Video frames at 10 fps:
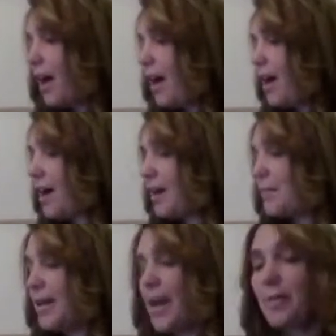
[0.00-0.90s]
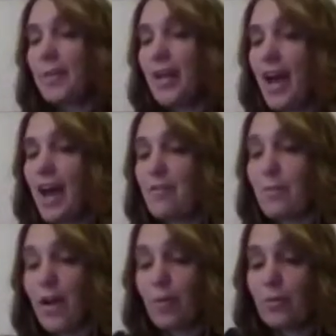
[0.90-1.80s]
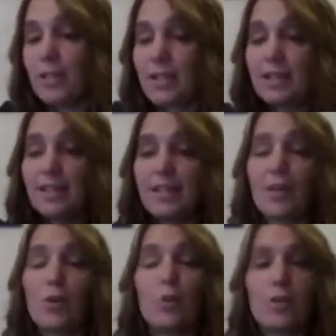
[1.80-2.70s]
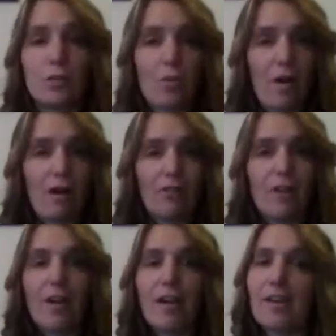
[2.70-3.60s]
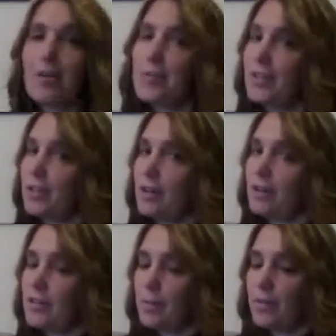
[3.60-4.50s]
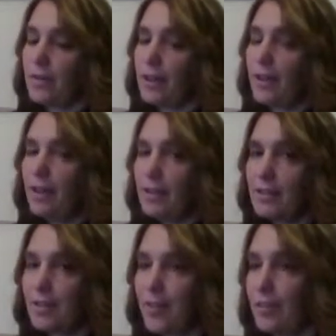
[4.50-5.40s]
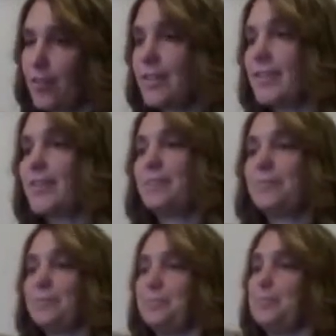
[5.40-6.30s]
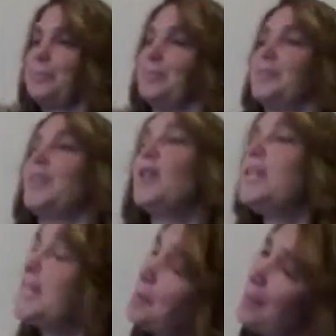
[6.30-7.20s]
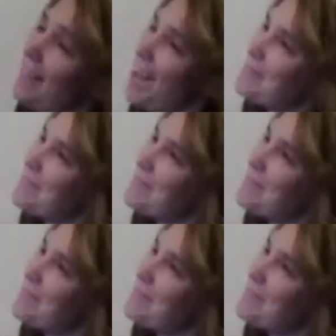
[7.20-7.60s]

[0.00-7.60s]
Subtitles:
And now I'm going to have my oldest, who is 12, come and share some of his favorites. Do you want to sit on my lap?